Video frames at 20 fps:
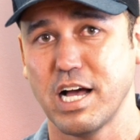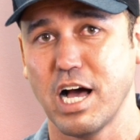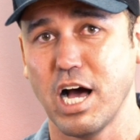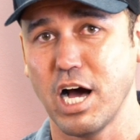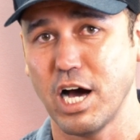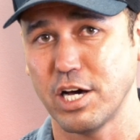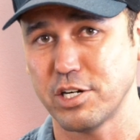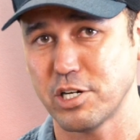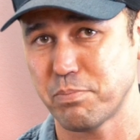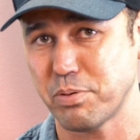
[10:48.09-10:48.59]

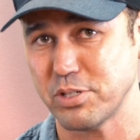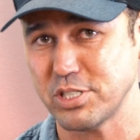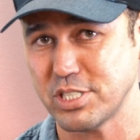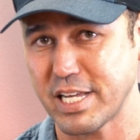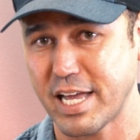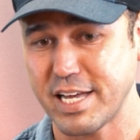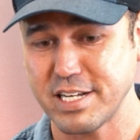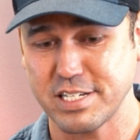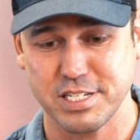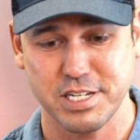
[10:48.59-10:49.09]

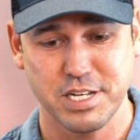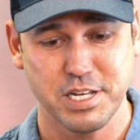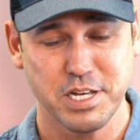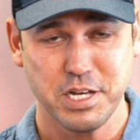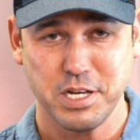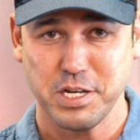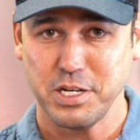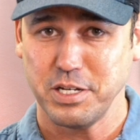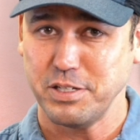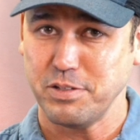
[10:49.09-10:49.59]
100%,
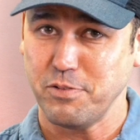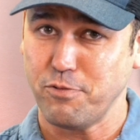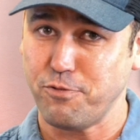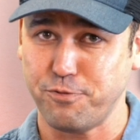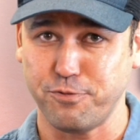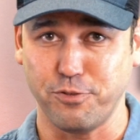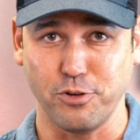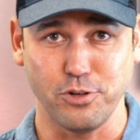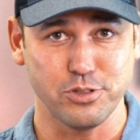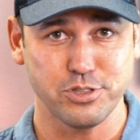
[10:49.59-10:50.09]

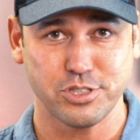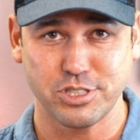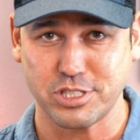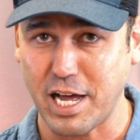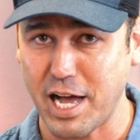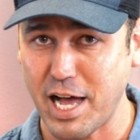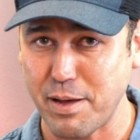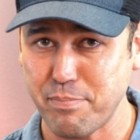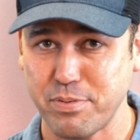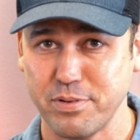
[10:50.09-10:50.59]
full
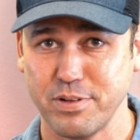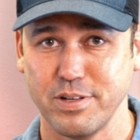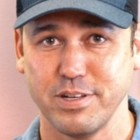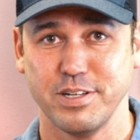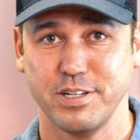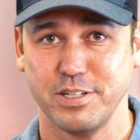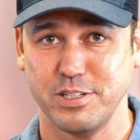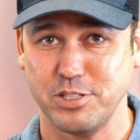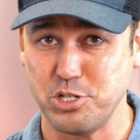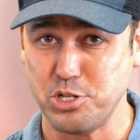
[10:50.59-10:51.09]
stop,
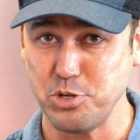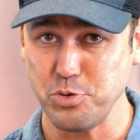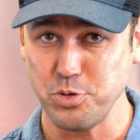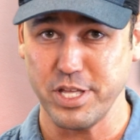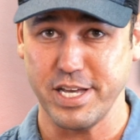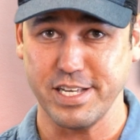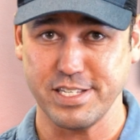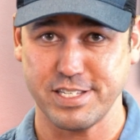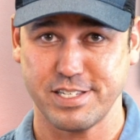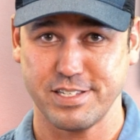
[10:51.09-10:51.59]
do
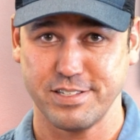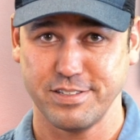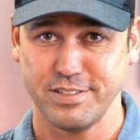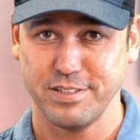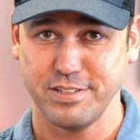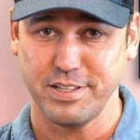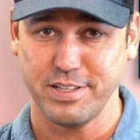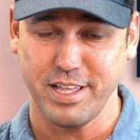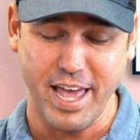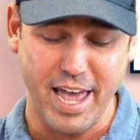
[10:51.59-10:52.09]
this.
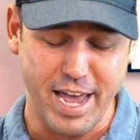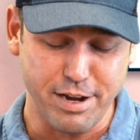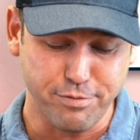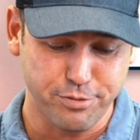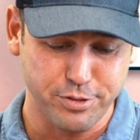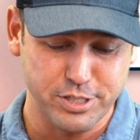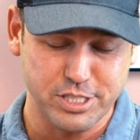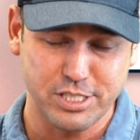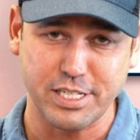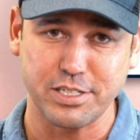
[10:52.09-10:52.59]

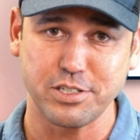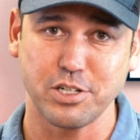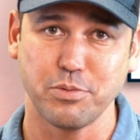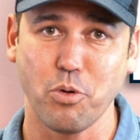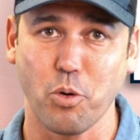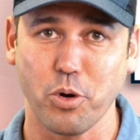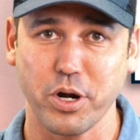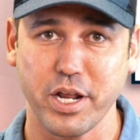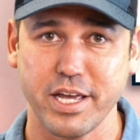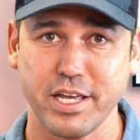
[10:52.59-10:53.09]
Every single
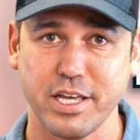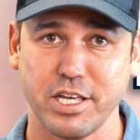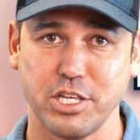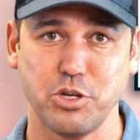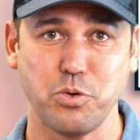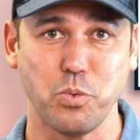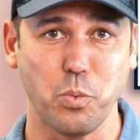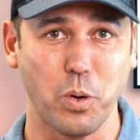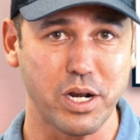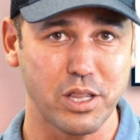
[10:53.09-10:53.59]
morning,
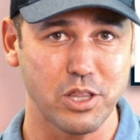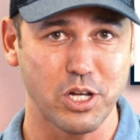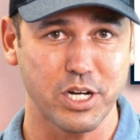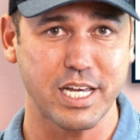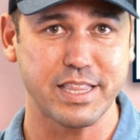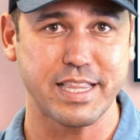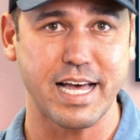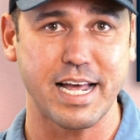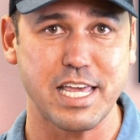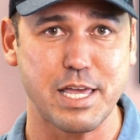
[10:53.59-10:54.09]
you wanna look
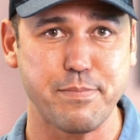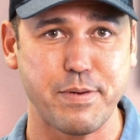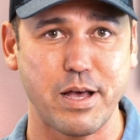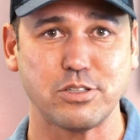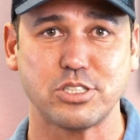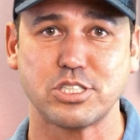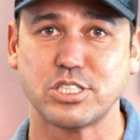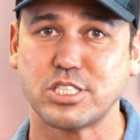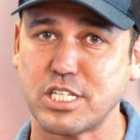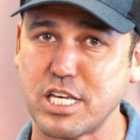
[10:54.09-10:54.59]
at that email,
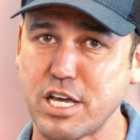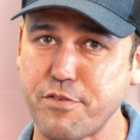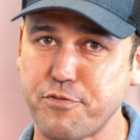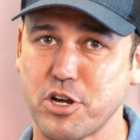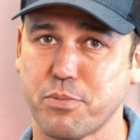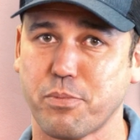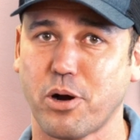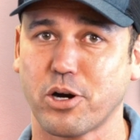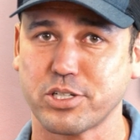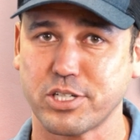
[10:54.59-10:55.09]
see if
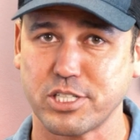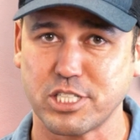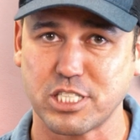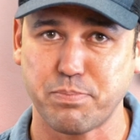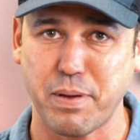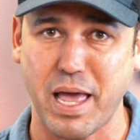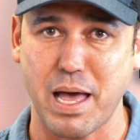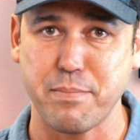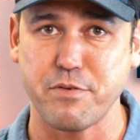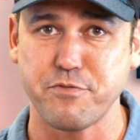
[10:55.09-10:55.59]
you're marked as
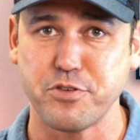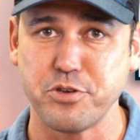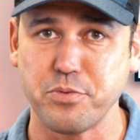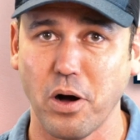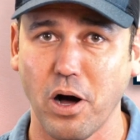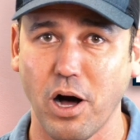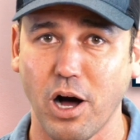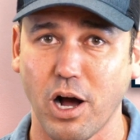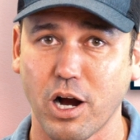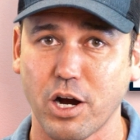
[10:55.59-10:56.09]
spam. If you
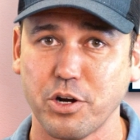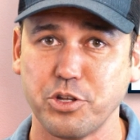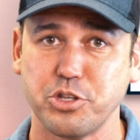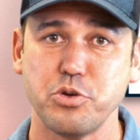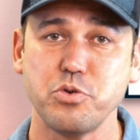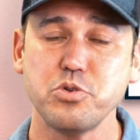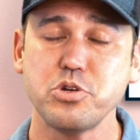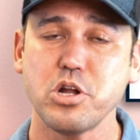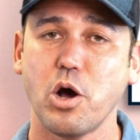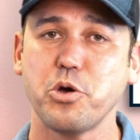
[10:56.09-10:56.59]
are, you
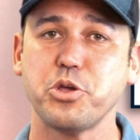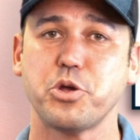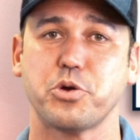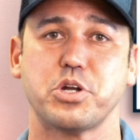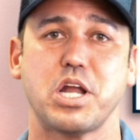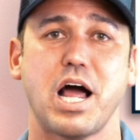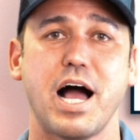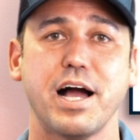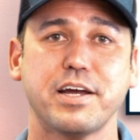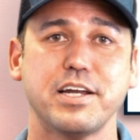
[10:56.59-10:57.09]
know you're
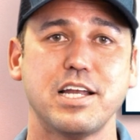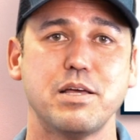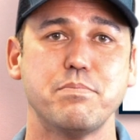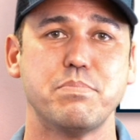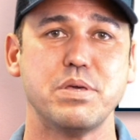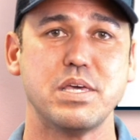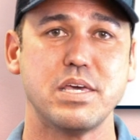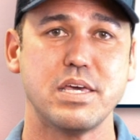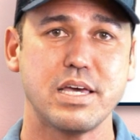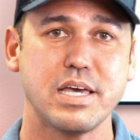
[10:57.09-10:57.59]
not gonna
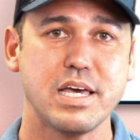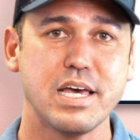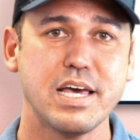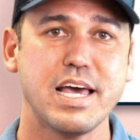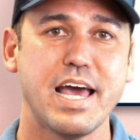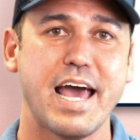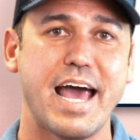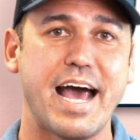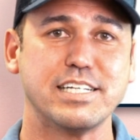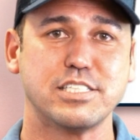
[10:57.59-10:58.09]
be
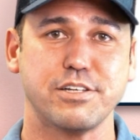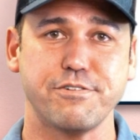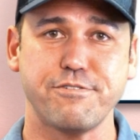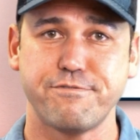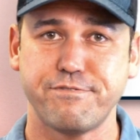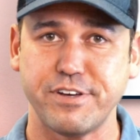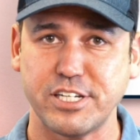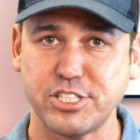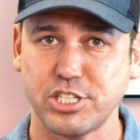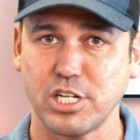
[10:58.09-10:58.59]
as
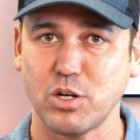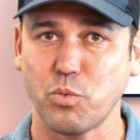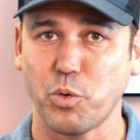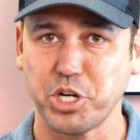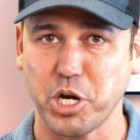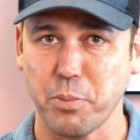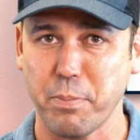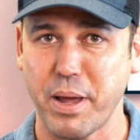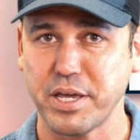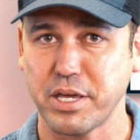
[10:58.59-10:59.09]
efficient when
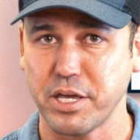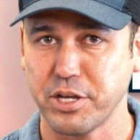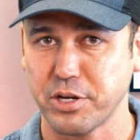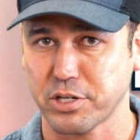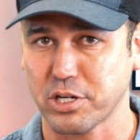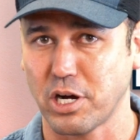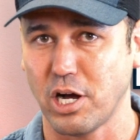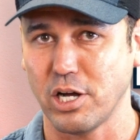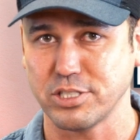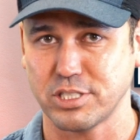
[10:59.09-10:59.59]
you're making your
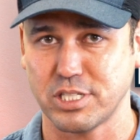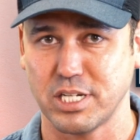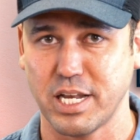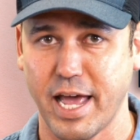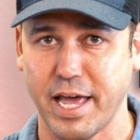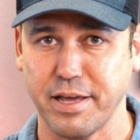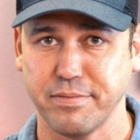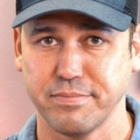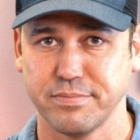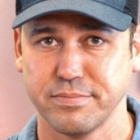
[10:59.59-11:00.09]
calls
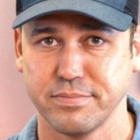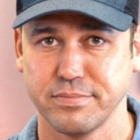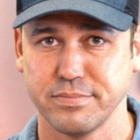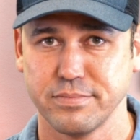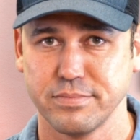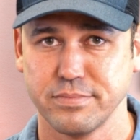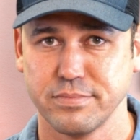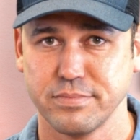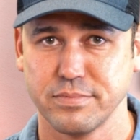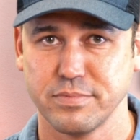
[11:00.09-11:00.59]
today,
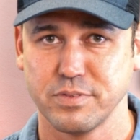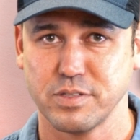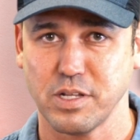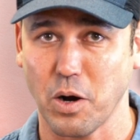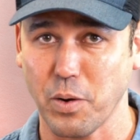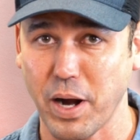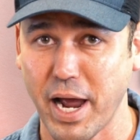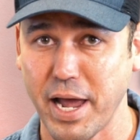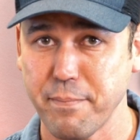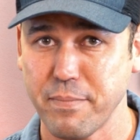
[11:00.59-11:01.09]
all
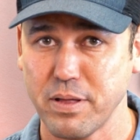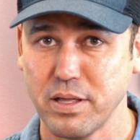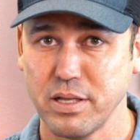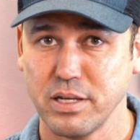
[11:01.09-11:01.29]
right?